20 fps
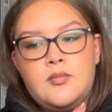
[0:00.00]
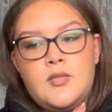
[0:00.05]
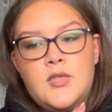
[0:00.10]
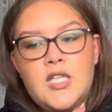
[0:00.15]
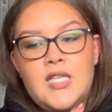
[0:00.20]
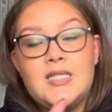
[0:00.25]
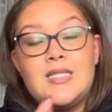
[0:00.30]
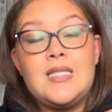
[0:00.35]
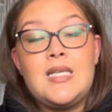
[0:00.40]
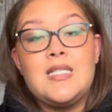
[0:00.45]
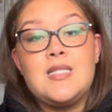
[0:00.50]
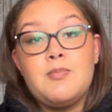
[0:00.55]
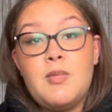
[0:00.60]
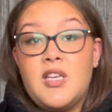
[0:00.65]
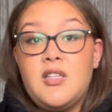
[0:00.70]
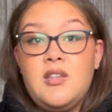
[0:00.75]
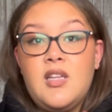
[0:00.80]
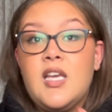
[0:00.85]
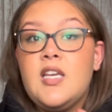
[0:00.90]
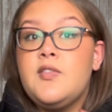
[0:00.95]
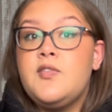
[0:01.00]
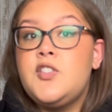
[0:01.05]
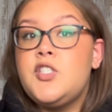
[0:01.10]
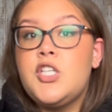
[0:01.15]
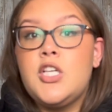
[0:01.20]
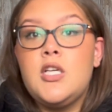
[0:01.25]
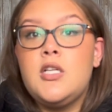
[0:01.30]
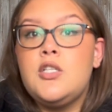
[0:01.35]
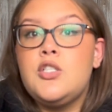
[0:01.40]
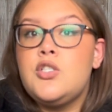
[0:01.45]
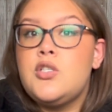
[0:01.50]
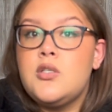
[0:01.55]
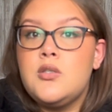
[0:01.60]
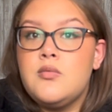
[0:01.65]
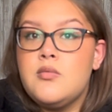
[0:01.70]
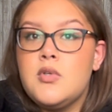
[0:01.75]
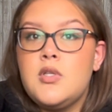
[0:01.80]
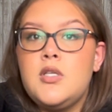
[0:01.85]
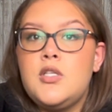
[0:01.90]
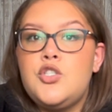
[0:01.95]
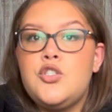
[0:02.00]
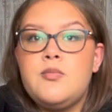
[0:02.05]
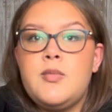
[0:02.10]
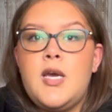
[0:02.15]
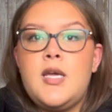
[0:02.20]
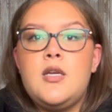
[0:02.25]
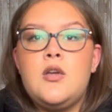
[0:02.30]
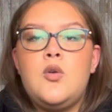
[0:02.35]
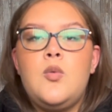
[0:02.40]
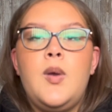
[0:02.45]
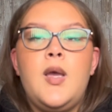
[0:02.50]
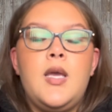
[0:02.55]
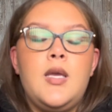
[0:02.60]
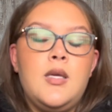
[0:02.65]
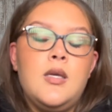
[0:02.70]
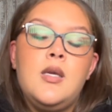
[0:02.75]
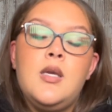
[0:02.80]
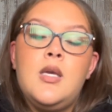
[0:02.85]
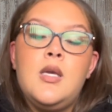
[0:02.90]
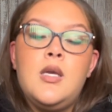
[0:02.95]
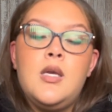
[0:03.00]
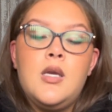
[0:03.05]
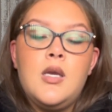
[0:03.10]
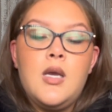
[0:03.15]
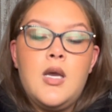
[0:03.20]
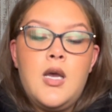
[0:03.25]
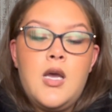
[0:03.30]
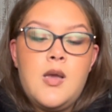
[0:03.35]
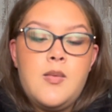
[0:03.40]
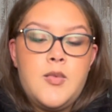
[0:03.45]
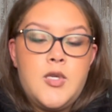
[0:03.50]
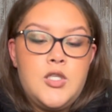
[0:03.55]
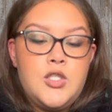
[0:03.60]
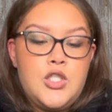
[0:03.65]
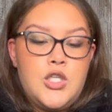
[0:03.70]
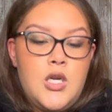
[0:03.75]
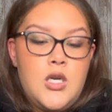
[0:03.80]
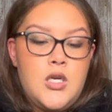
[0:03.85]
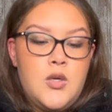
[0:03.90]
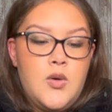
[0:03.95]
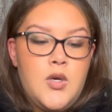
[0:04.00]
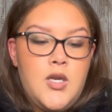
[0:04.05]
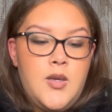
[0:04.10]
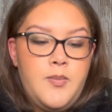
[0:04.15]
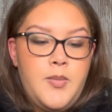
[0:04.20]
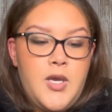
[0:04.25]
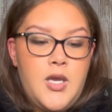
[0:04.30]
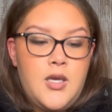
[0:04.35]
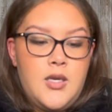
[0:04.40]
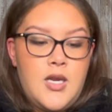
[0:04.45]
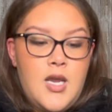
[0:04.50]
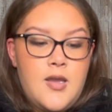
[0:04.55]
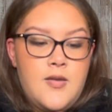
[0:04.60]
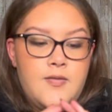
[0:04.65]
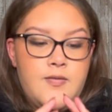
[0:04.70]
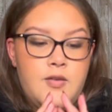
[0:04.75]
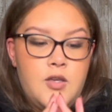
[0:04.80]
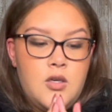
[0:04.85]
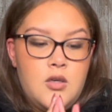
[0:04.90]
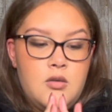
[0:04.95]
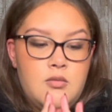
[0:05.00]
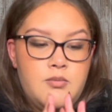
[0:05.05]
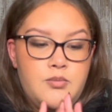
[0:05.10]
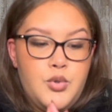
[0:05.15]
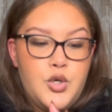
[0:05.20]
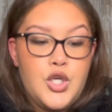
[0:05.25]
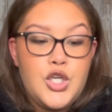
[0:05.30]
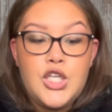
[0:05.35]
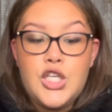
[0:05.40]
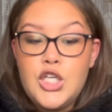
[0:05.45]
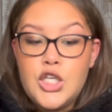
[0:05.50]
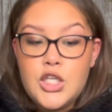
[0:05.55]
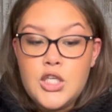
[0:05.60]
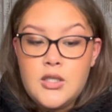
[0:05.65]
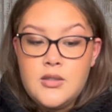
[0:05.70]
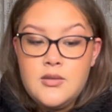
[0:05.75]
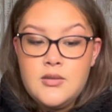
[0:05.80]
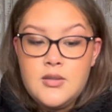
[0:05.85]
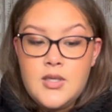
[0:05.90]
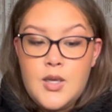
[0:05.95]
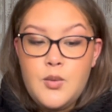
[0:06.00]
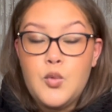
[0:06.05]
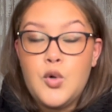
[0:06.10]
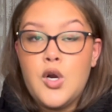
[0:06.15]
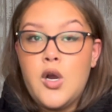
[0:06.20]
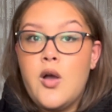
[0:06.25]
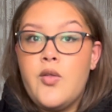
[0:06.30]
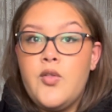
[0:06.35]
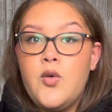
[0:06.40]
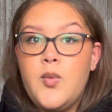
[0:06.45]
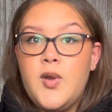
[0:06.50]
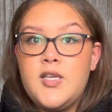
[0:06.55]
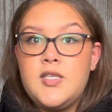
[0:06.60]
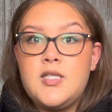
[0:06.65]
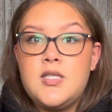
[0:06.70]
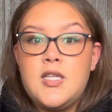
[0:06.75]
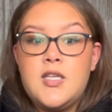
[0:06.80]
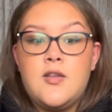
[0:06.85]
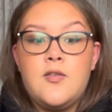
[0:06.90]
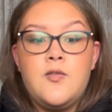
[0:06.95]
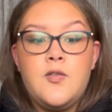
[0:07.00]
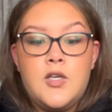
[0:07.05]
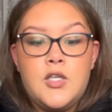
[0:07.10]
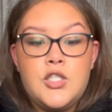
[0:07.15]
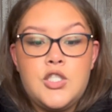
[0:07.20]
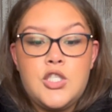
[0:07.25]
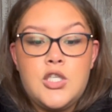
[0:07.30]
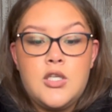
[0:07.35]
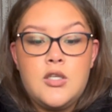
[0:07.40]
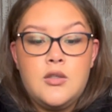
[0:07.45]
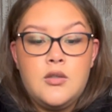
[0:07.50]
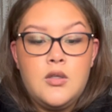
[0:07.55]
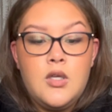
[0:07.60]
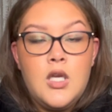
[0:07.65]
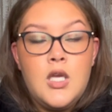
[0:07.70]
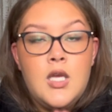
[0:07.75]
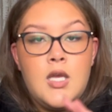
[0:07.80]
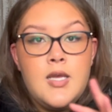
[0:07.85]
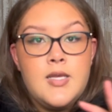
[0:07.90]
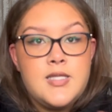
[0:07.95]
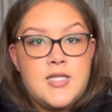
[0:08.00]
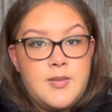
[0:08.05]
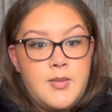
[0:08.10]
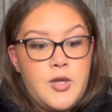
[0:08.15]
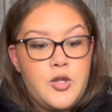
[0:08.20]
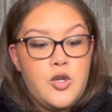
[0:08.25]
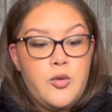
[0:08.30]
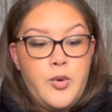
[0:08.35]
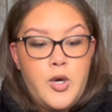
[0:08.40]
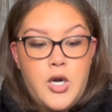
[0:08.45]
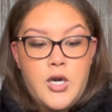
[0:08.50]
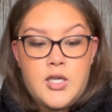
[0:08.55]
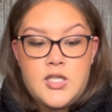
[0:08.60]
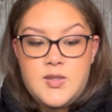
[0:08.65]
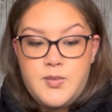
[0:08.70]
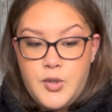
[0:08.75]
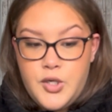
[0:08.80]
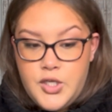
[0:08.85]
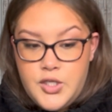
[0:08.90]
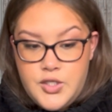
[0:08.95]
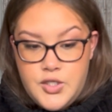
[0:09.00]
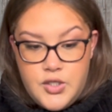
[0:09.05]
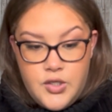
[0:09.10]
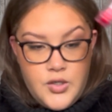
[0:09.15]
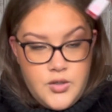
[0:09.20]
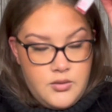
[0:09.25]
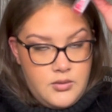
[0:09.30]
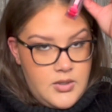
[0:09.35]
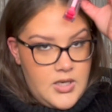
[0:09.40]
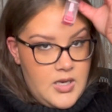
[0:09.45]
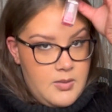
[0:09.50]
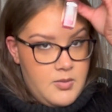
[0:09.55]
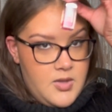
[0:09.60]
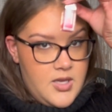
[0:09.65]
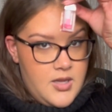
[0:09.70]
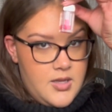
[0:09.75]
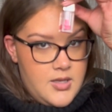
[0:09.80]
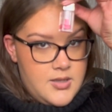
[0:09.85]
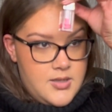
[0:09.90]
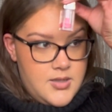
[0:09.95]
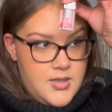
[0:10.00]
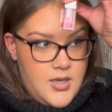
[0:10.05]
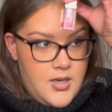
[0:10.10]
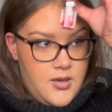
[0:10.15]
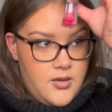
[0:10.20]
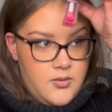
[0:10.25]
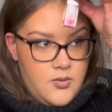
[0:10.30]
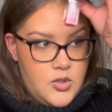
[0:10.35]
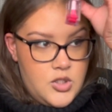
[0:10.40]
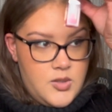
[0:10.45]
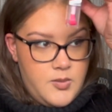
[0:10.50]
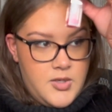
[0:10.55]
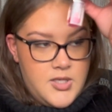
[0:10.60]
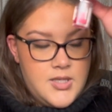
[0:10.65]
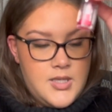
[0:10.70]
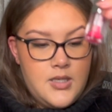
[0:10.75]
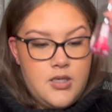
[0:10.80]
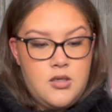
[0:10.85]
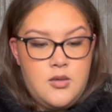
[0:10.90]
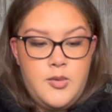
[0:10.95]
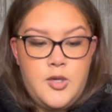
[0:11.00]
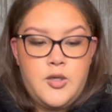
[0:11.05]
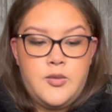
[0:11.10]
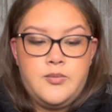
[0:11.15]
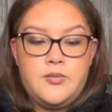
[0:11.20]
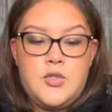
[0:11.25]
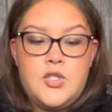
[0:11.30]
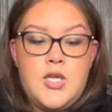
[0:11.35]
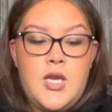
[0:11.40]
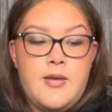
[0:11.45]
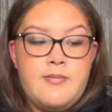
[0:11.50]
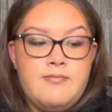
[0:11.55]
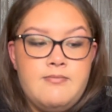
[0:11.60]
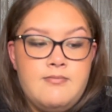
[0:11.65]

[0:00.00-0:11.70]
it's because my life changed in a really dramatic way in January, but I feel pretty good, and we're on the way to like finishing some other products pretty soon, namely this thing, which I'm excited about. So yeah,